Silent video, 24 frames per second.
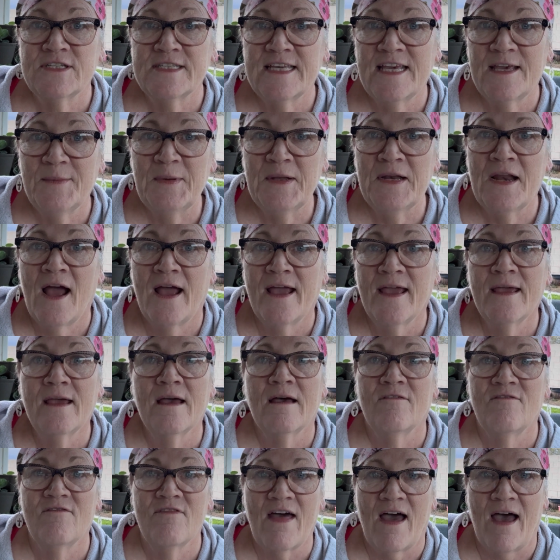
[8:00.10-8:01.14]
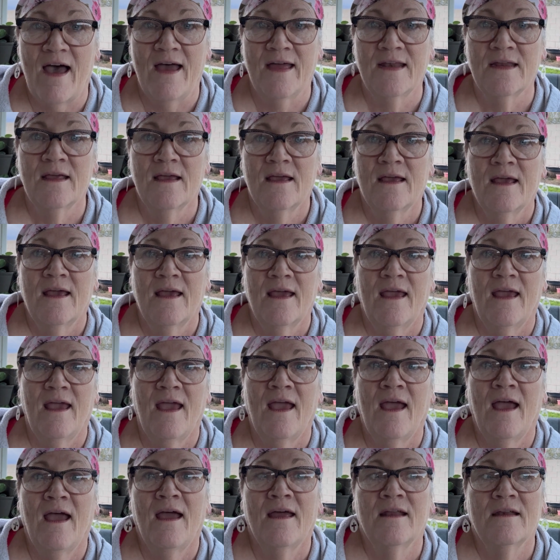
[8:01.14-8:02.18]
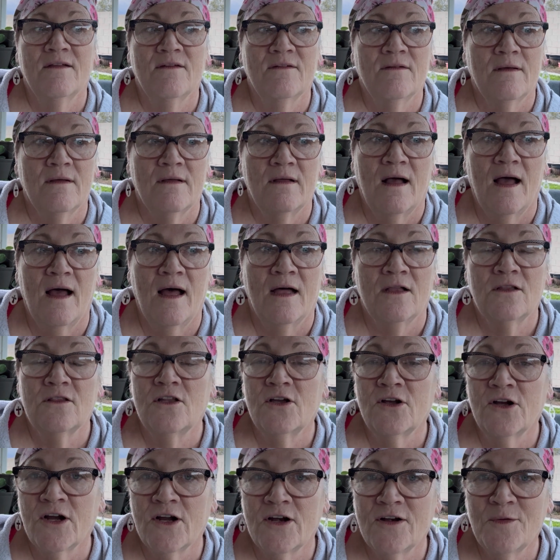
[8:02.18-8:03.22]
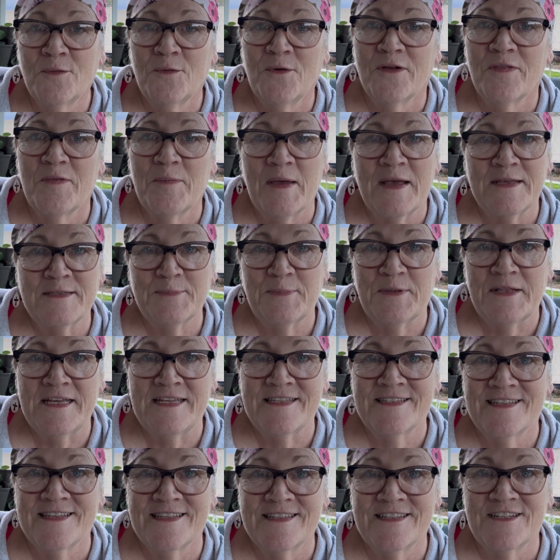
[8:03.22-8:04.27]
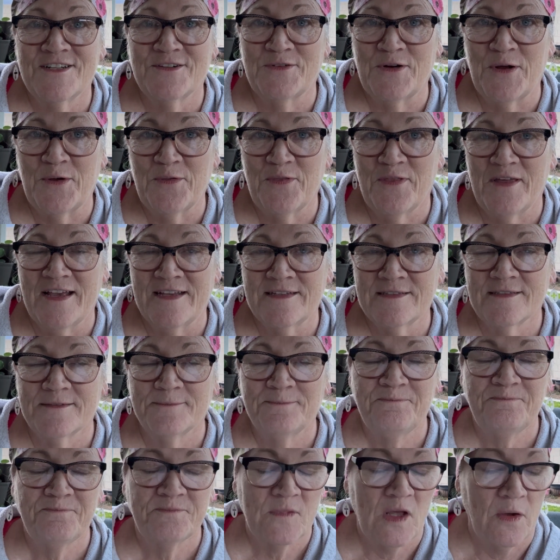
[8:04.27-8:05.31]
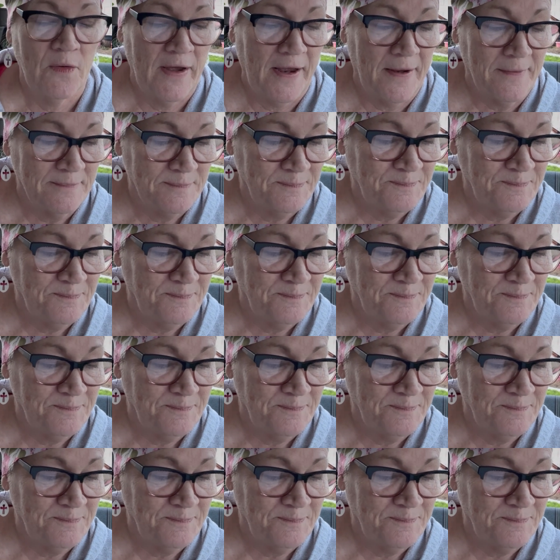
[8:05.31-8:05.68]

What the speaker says: keep an eye of that and learn where the best place is to grow things. Okay.